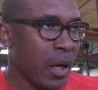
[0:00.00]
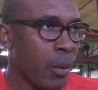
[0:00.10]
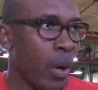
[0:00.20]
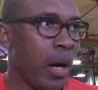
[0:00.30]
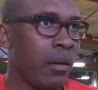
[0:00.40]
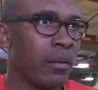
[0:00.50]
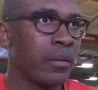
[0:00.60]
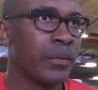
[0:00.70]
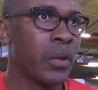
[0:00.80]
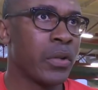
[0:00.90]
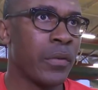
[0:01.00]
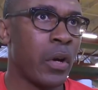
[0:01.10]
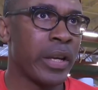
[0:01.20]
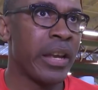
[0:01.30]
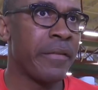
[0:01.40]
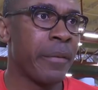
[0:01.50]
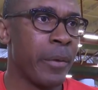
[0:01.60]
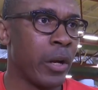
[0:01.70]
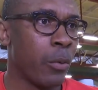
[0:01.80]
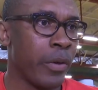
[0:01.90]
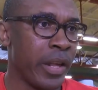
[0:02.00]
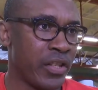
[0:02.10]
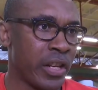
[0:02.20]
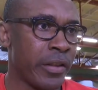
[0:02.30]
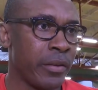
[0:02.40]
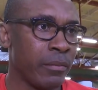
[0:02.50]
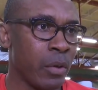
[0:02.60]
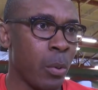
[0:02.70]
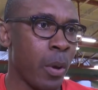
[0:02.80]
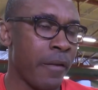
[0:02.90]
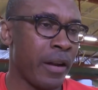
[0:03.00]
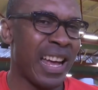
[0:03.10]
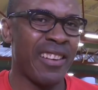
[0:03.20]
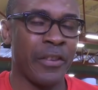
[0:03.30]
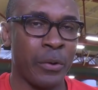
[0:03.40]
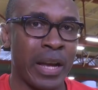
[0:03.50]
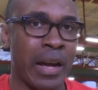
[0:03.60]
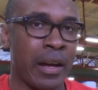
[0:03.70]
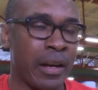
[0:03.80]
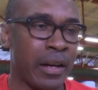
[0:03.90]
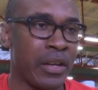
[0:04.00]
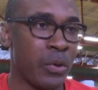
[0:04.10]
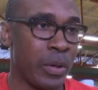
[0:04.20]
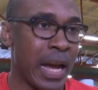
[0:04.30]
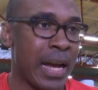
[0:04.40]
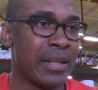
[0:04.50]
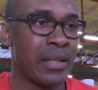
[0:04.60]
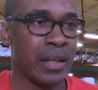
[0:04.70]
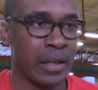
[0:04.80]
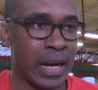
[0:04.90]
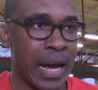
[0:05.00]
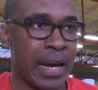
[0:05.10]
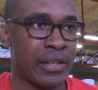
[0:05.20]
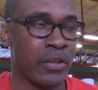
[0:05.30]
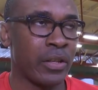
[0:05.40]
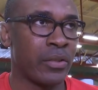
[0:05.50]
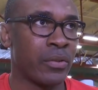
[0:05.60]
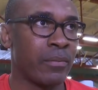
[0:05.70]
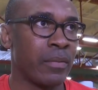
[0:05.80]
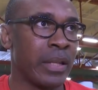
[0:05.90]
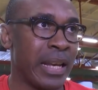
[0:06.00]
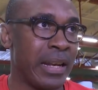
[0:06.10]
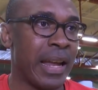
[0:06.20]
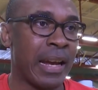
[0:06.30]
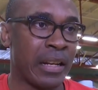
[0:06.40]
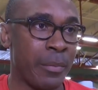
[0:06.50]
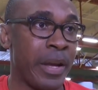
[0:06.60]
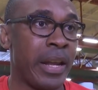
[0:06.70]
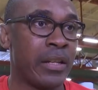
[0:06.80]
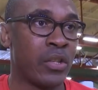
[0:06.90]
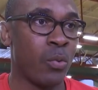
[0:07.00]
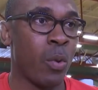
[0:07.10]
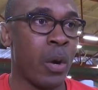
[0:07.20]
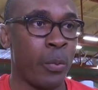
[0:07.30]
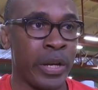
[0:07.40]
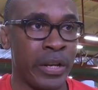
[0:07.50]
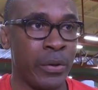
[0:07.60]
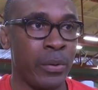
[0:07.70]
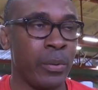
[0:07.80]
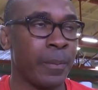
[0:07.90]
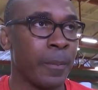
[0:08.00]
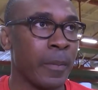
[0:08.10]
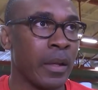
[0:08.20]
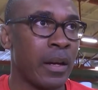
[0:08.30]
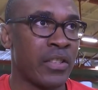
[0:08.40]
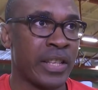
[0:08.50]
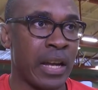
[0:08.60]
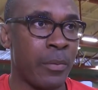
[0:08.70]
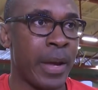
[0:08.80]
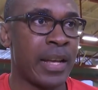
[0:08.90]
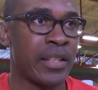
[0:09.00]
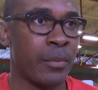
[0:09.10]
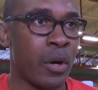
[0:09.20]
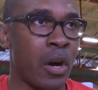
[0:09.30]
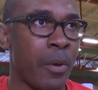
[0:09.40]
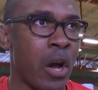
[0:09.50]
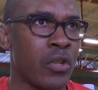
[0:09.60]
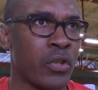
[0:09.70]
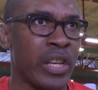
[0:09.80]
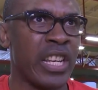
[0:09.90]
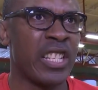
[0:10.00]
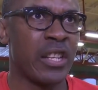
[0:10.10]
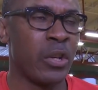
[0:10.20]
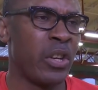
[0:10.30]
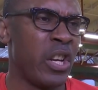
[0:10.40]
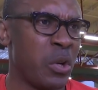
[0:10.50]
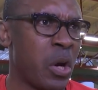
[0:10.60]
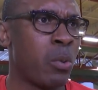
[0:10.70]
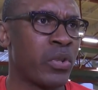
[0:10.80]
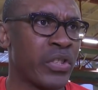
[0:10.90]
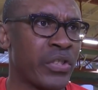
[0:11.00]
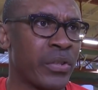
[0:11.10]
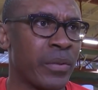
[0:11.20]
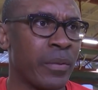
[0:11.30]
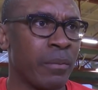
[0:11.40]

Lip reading: Well, first of all, getting familiar with each other. You know, we have a lot of new guys, young guys are getting acclimated to what we do, our style of basketball, but also getting to know the new coaches.